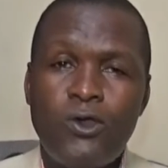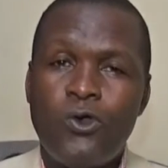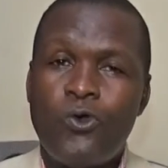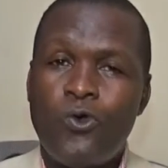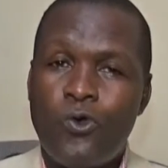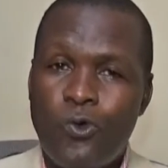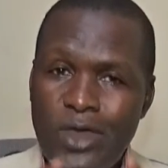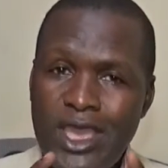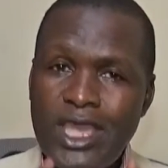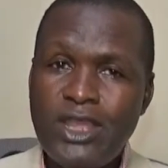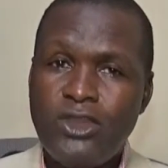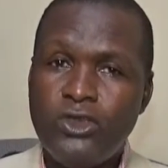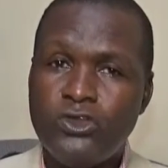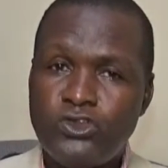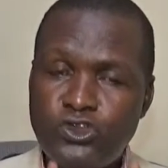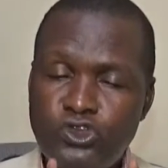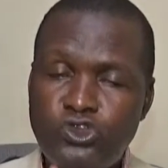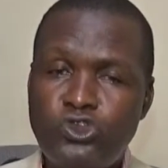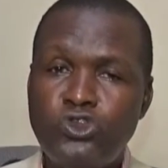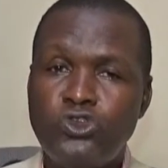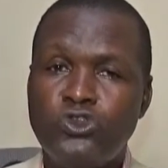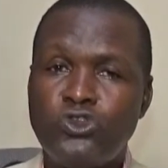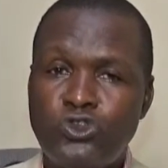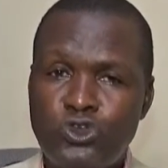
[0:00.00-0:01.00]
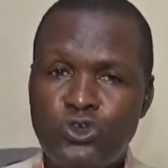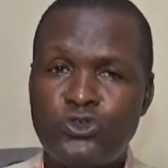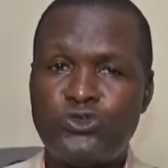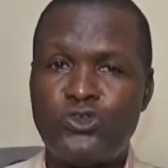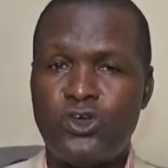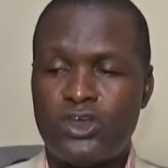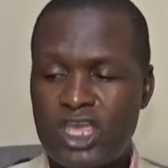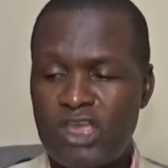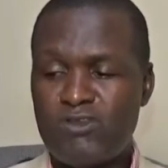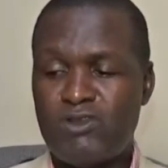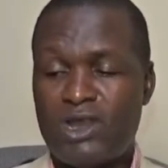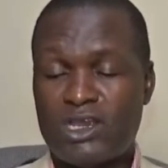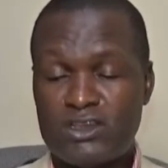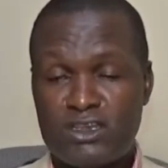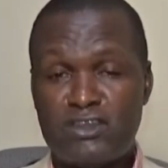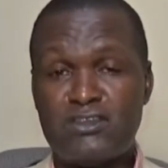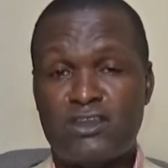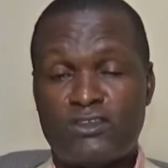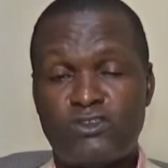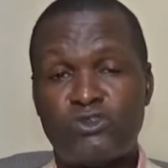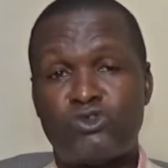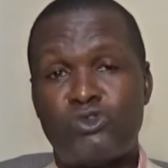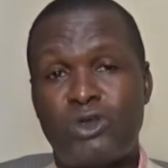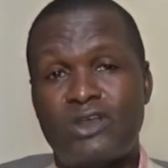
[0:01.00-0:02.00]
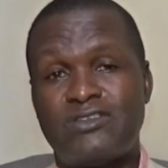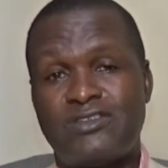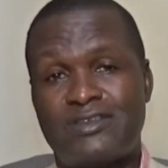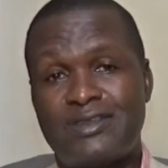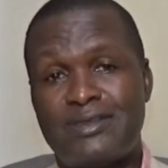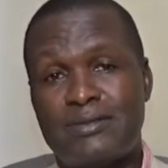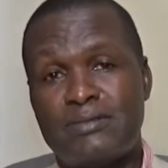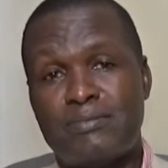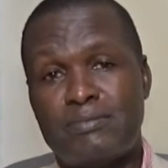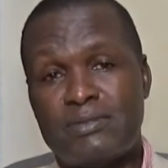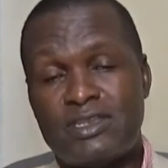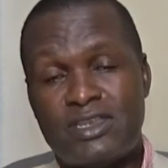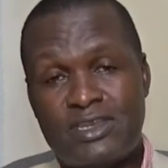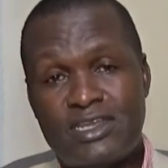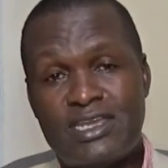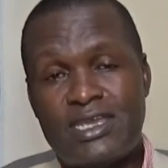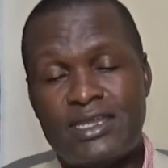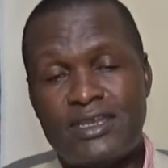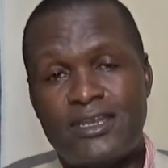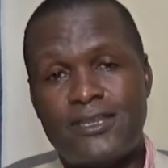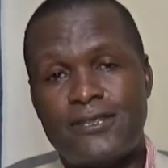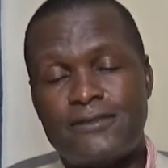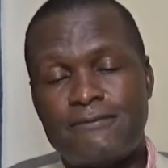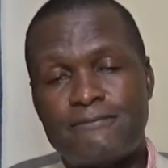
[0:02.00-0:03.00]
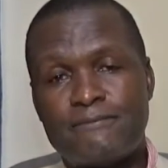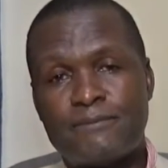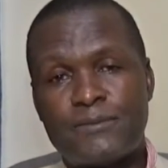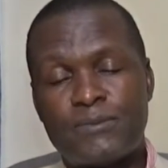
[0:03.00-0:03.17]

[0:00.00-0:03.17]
When you choose to forgive like Jesus Christ did,